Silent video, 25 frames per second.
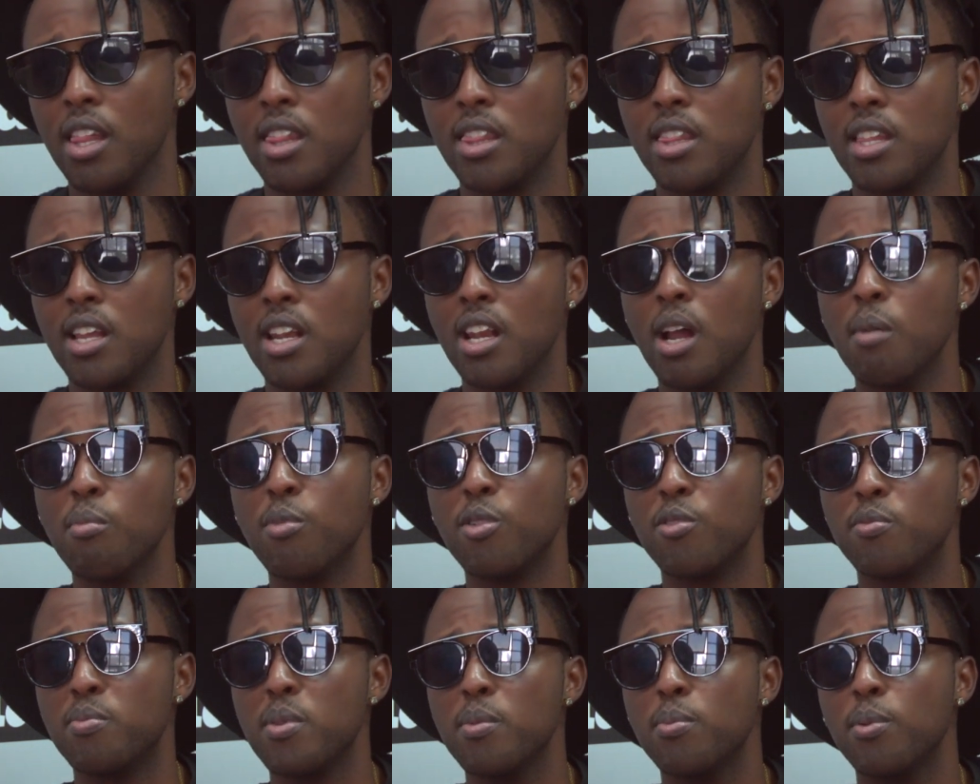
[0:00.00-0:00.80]
the
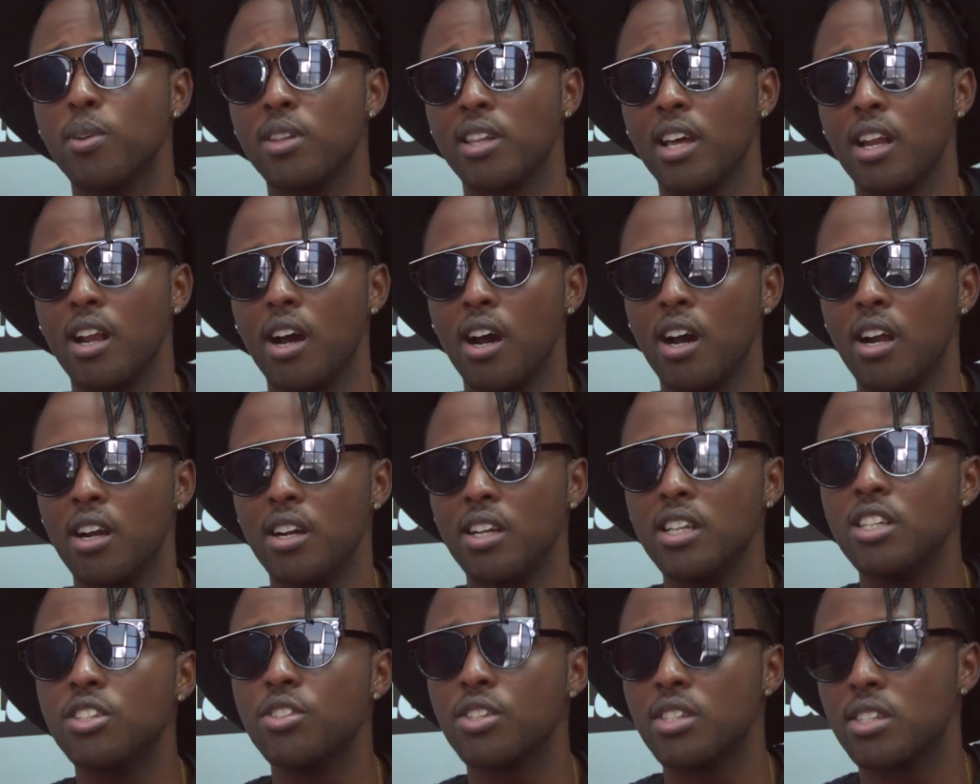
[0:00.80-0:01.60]
number of people that
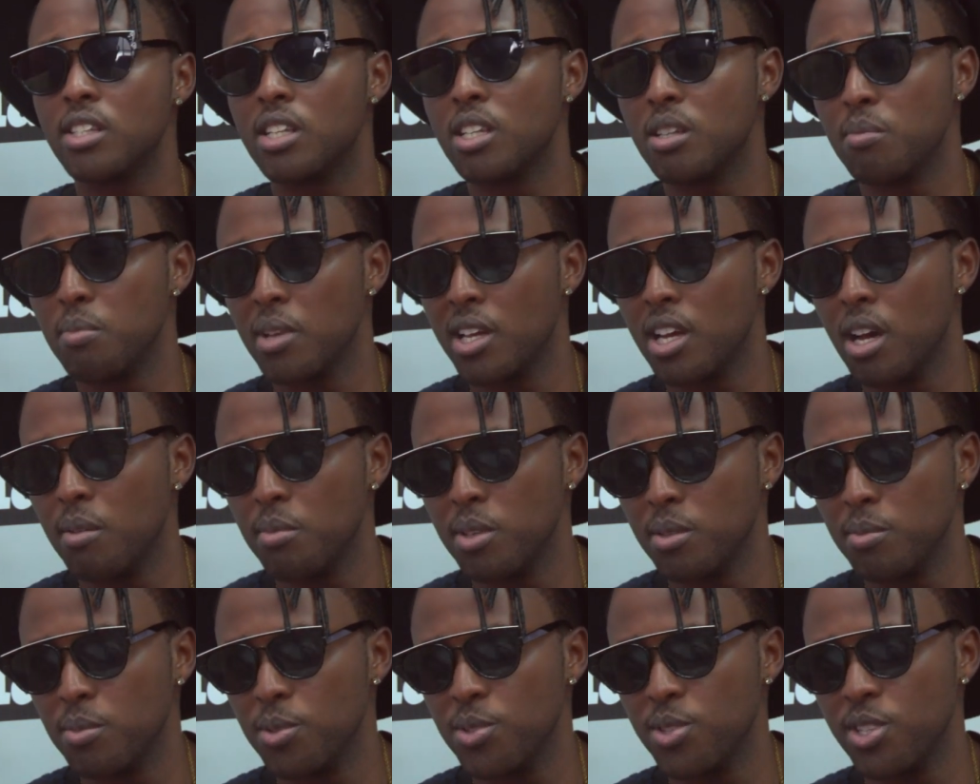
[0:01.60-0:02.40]
are interested in
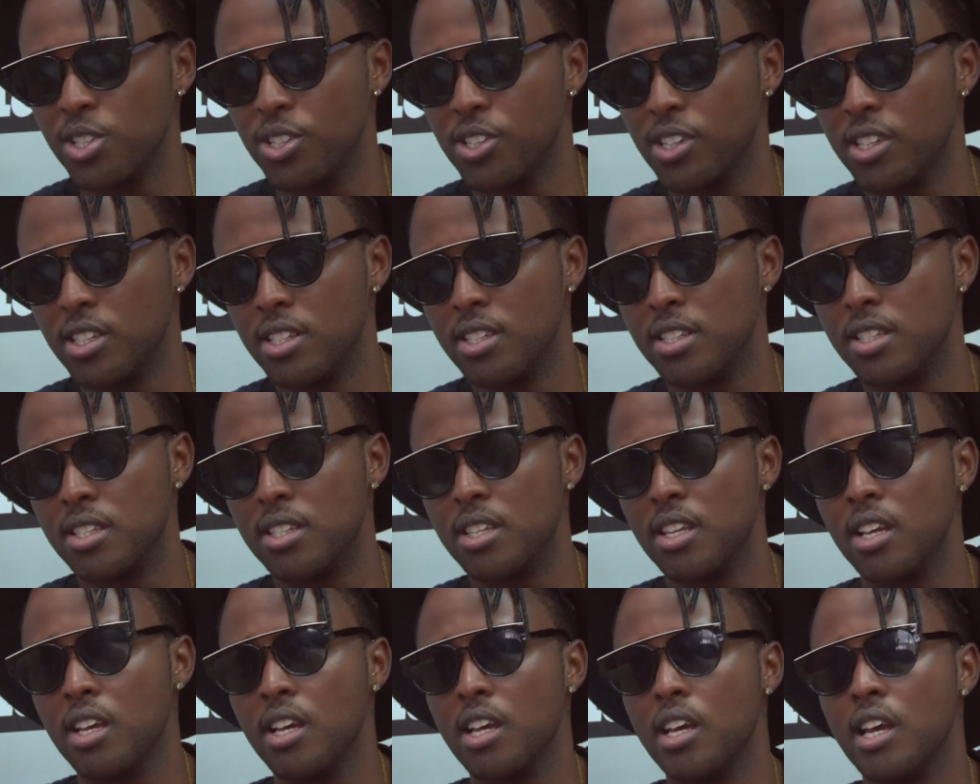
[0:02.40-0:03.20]
becoming
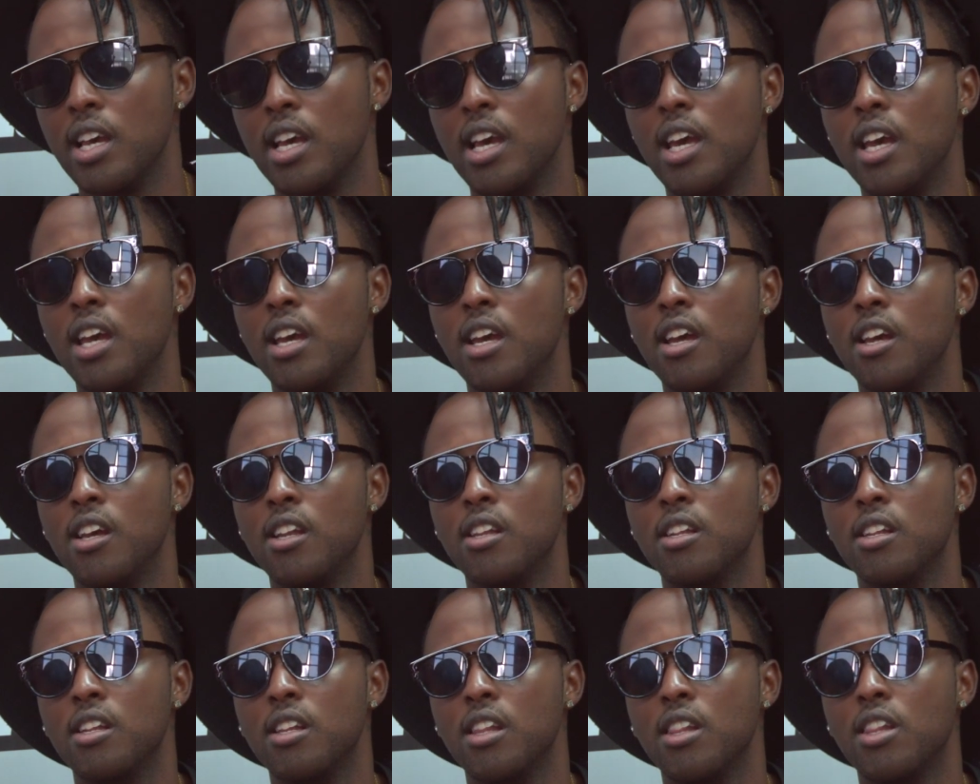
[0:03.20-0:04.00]
musicians,
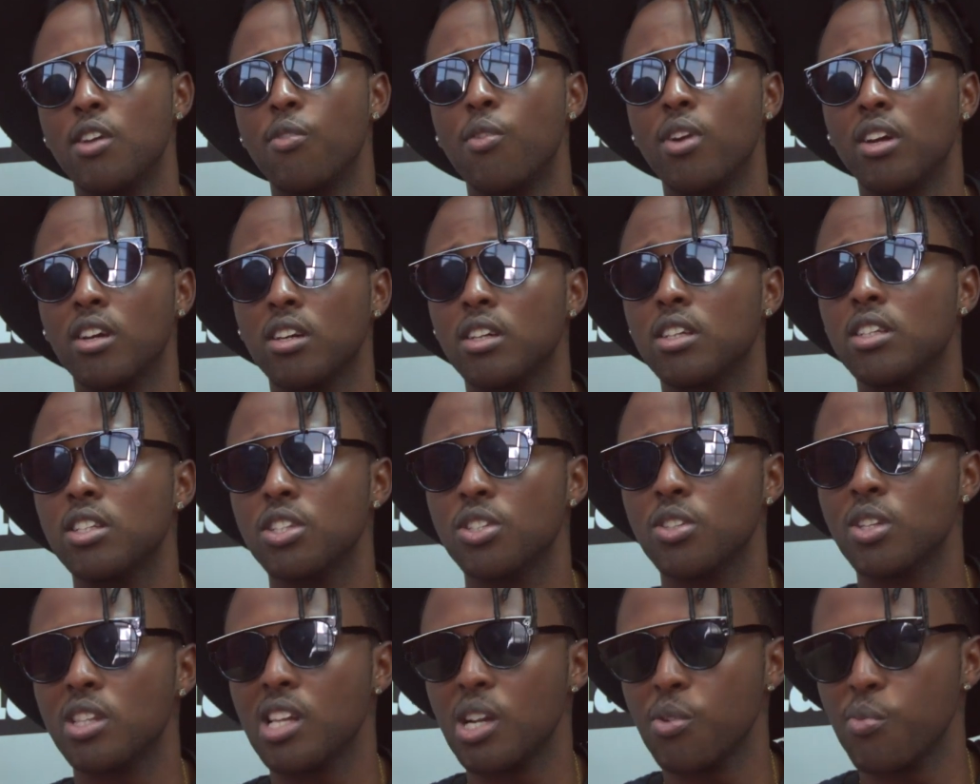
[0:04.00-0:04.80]
and the
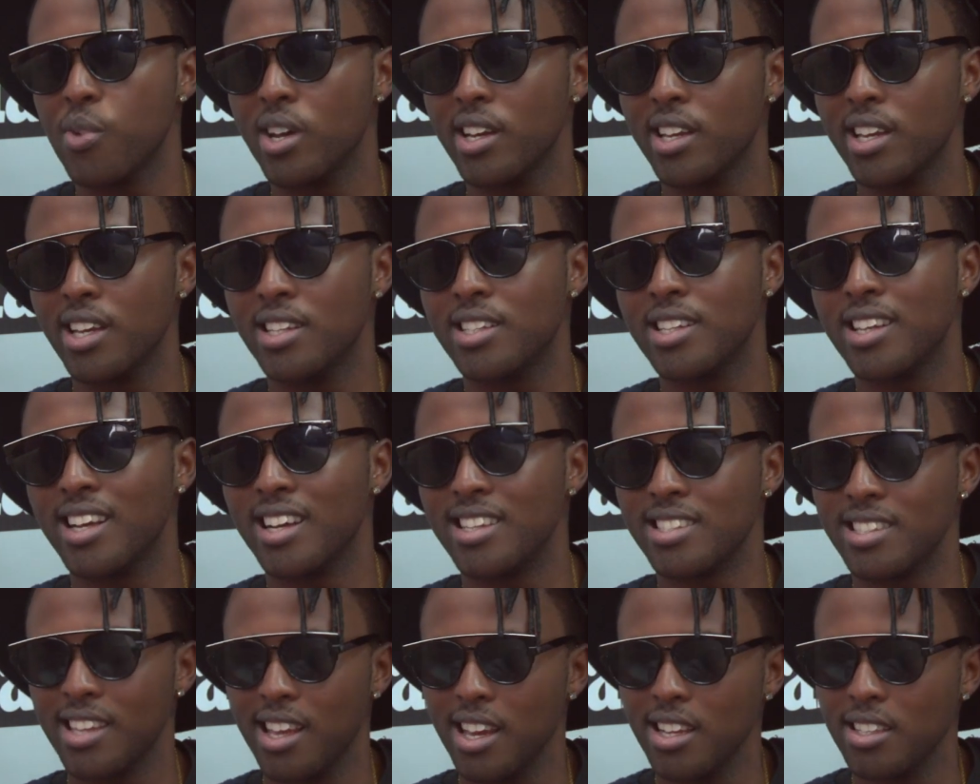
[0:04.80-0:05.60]
recognition that we are
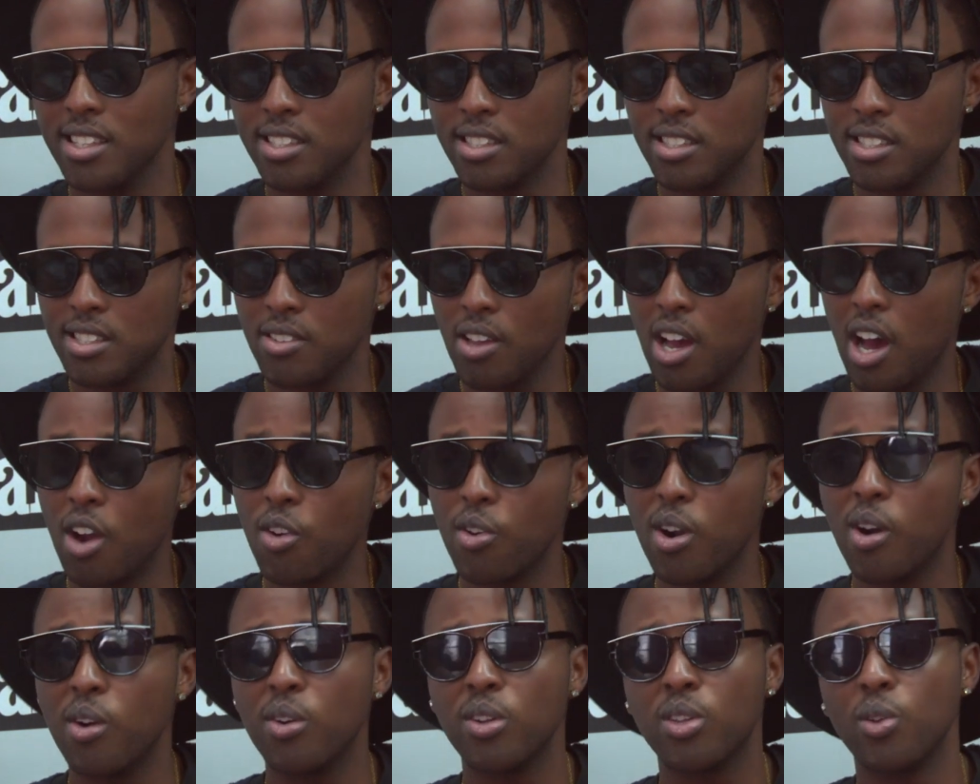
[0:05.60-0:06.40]
getting as Kenyans
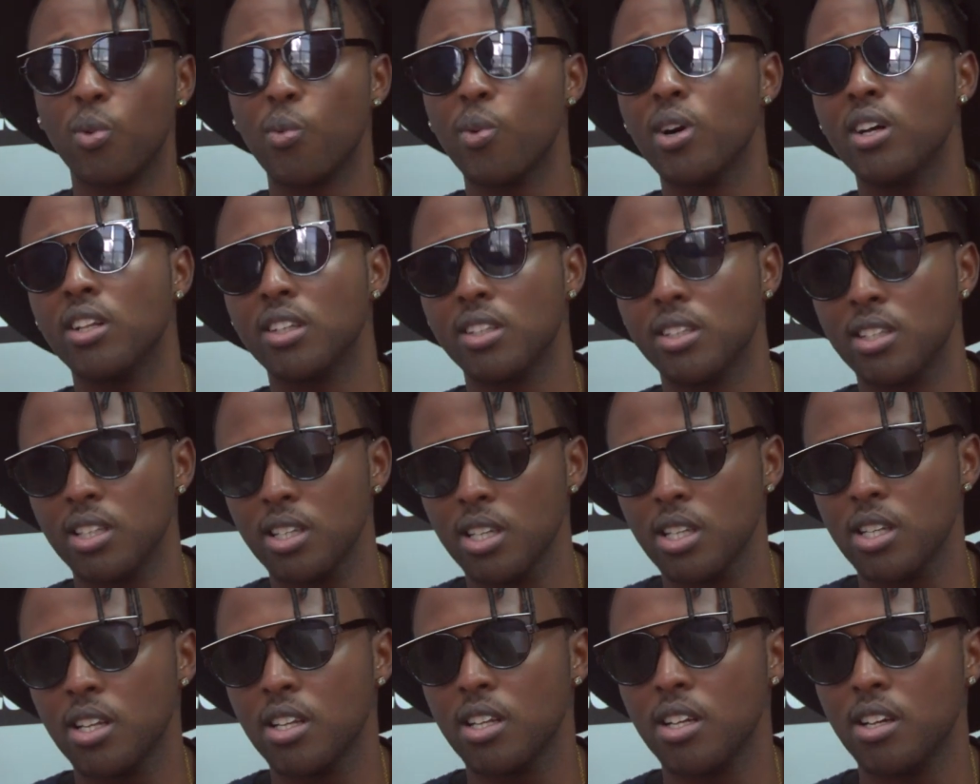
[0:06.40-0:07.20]
around the
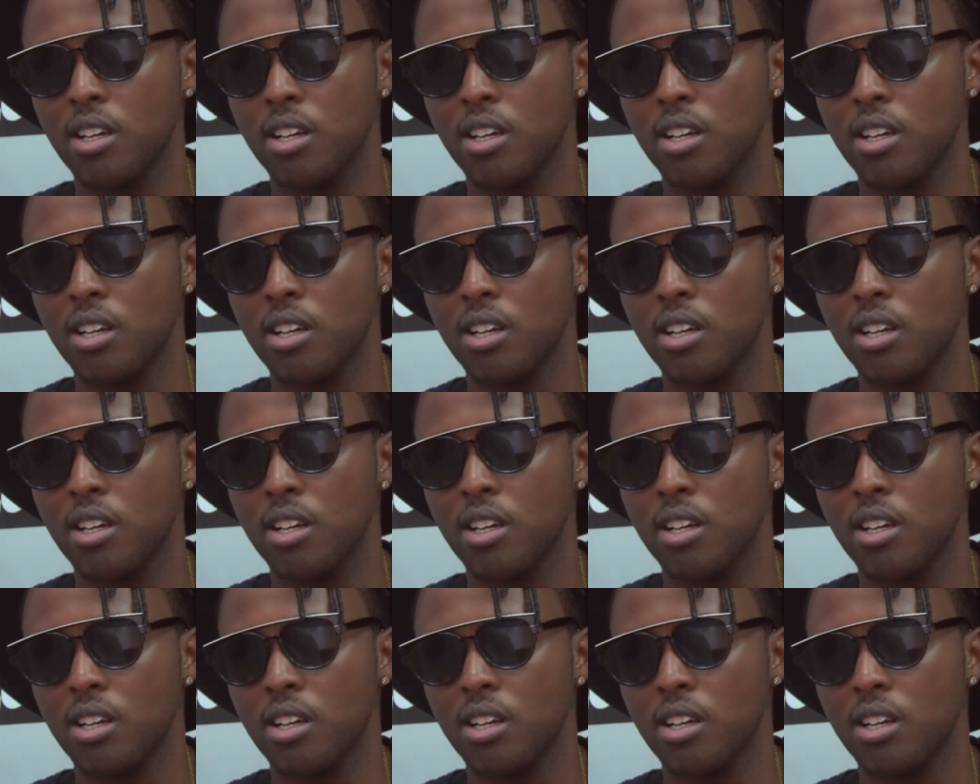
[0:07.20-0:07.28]
world